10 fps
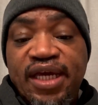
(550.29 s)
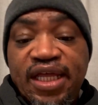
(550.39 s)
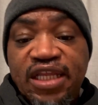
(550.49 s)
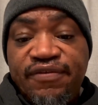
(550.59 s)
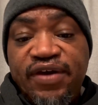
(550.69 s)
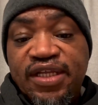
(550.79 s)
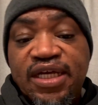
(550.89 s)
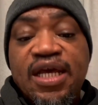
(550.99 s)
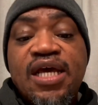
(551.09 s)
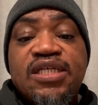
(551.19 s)
in the fact
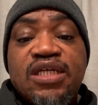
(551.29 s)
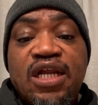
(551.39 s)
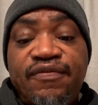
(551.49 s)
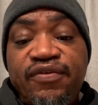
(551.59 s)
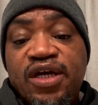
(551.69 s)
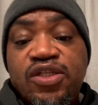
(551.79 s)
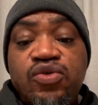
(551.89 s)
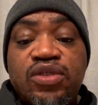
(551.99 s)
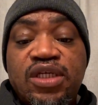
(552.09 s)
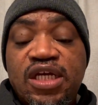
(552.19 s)
that South Africa
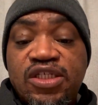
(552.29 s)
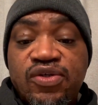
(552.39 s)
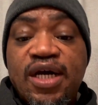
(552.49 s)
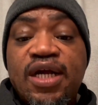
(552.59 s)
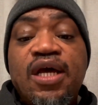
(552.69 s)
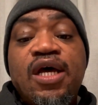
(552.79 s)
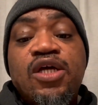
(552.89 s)
took Israel